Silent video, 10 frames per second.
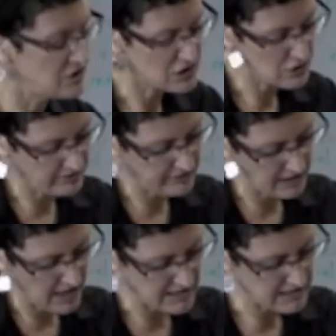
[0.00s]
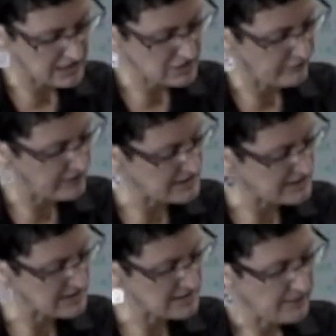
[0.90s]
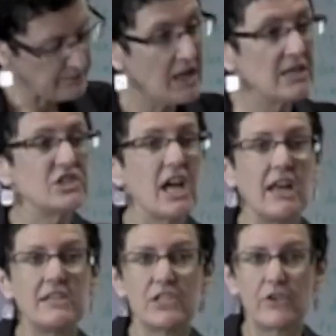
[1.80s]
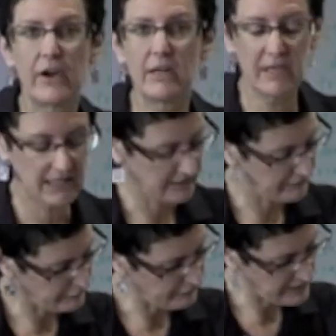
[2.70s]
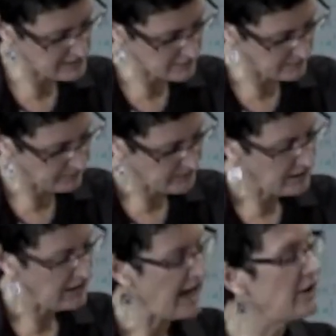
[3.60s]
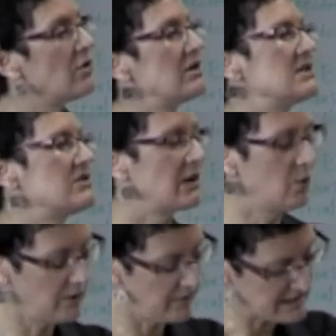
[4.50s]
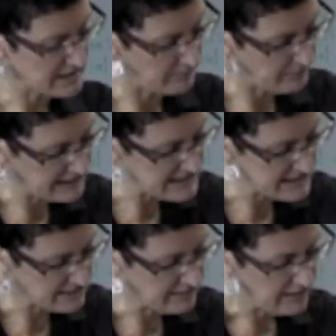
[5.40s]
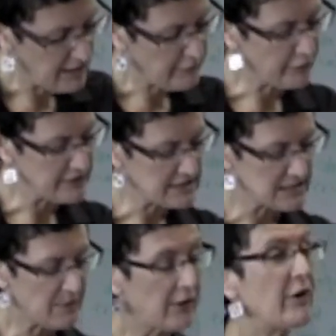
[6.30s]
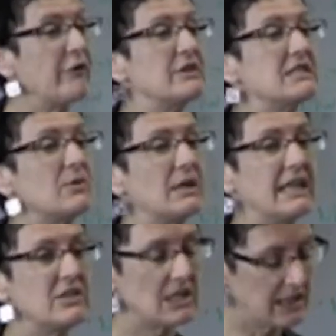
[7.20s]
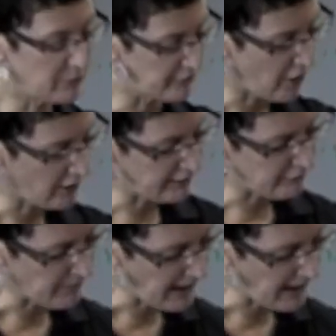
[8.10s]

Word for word: to trivialise such offences, challenge the credibility of the victim, and or construct women as complicit, for instance by reference to allegedly provocative